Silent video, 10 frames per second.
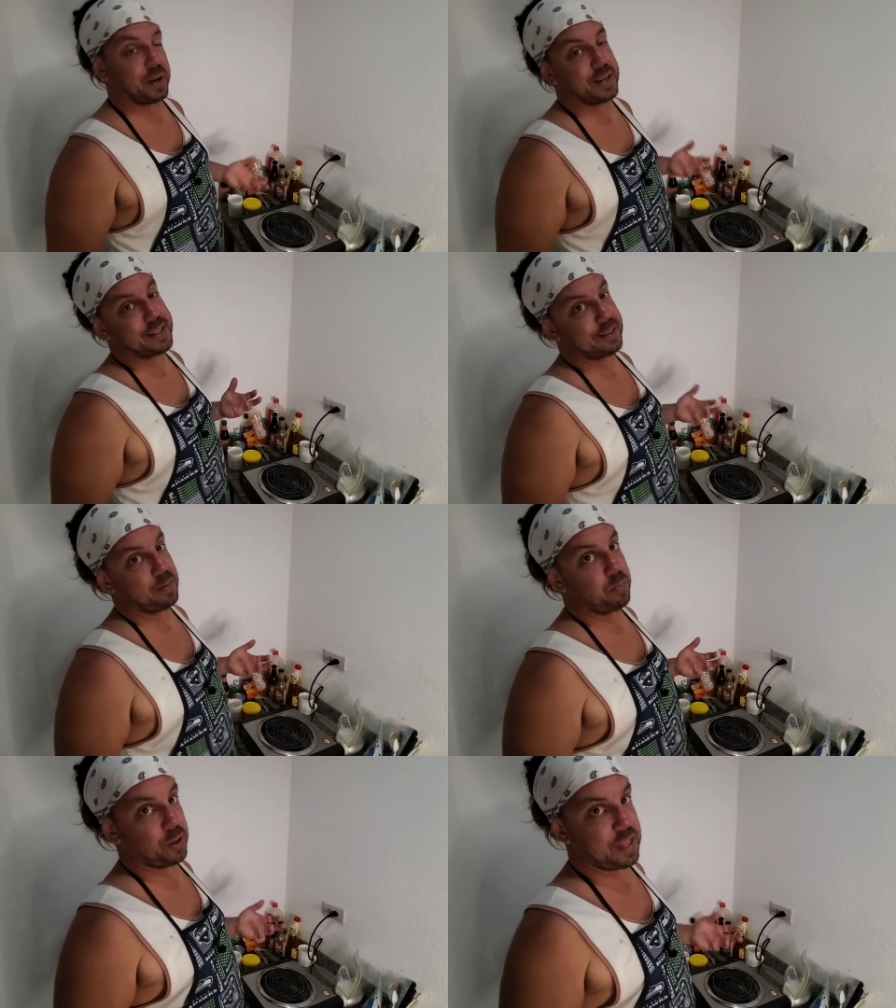but it
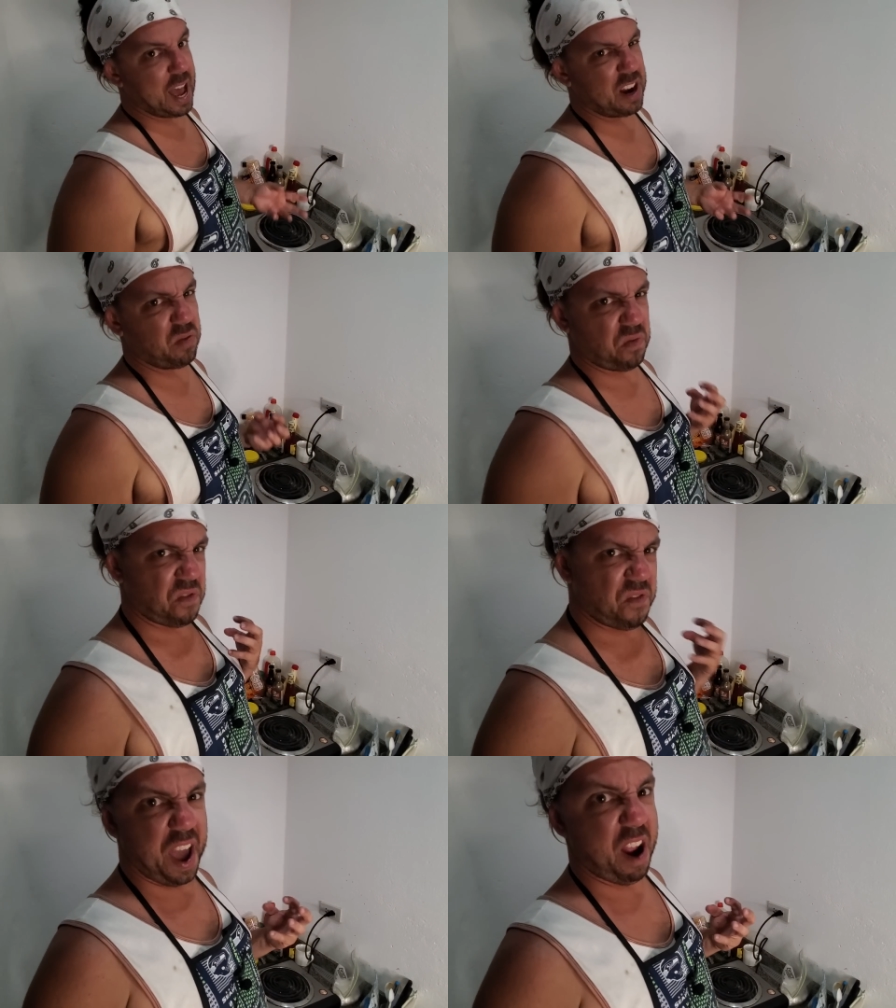doesn't put that
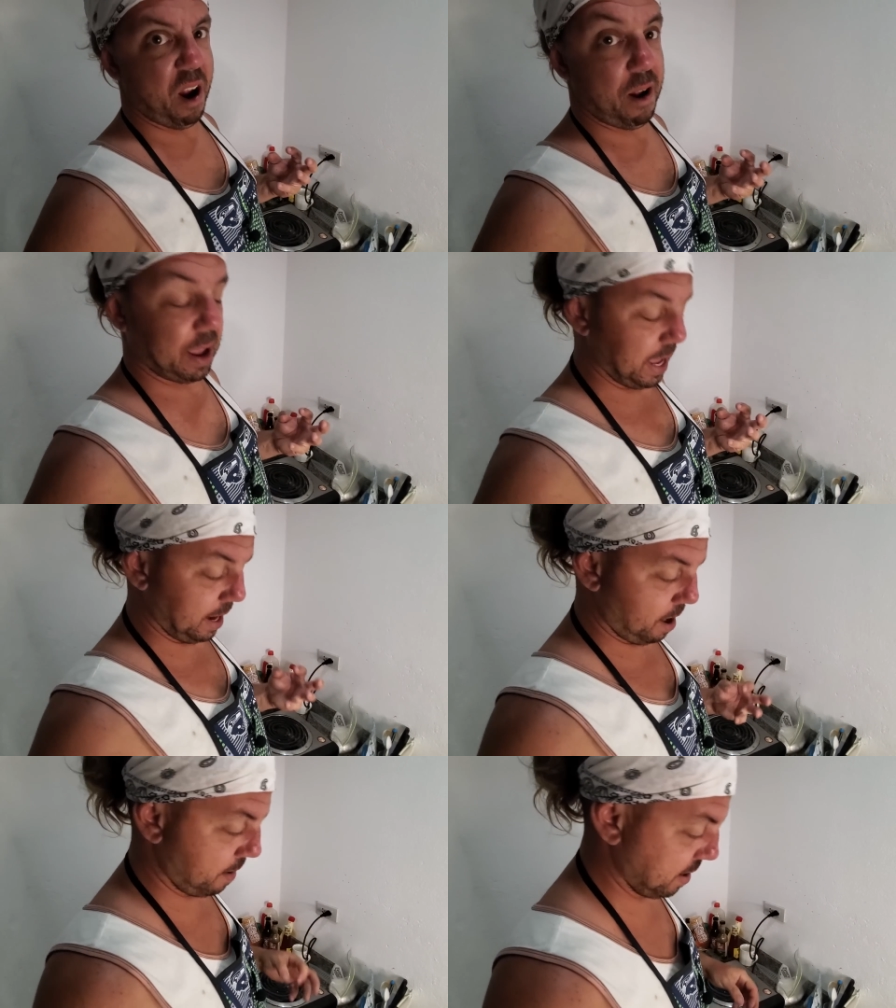fire heat
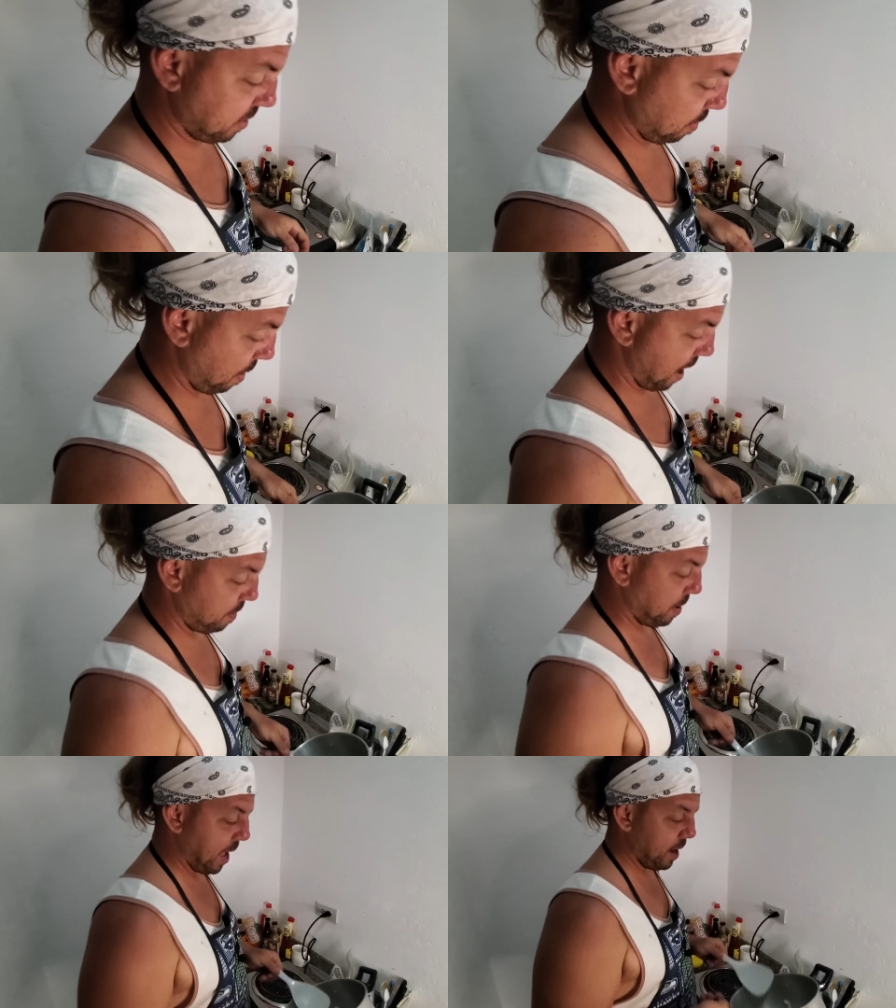underneath the pot
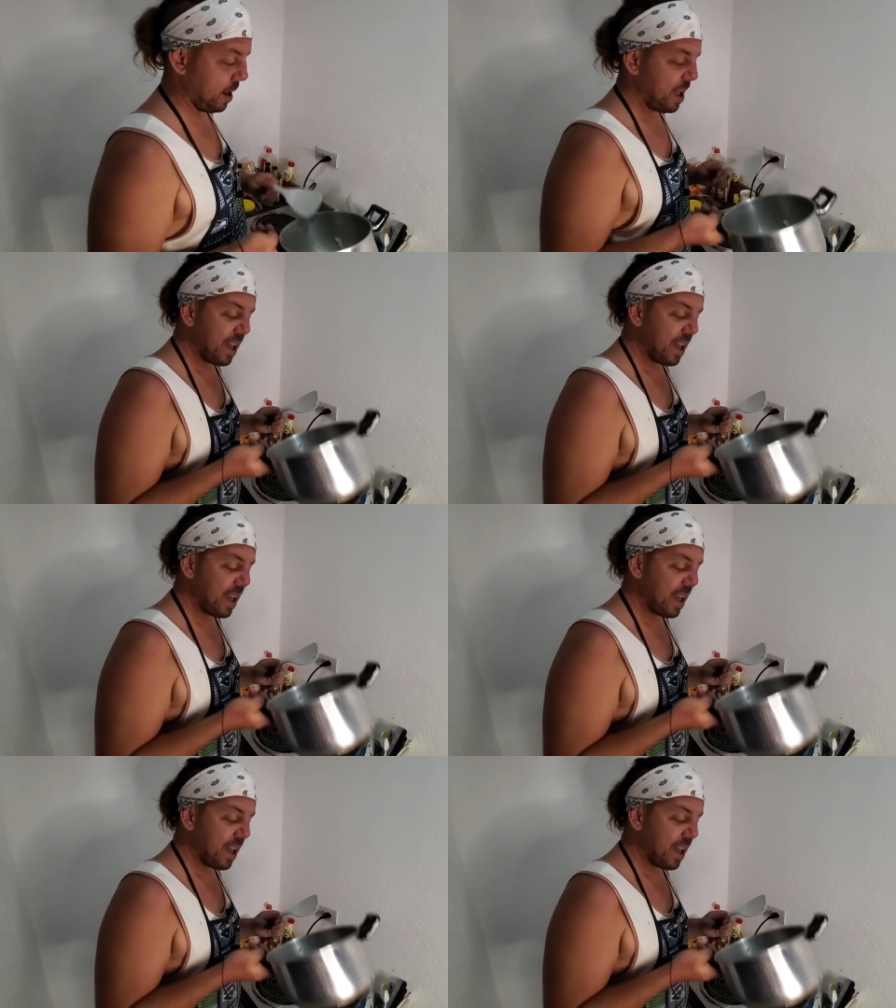and pan.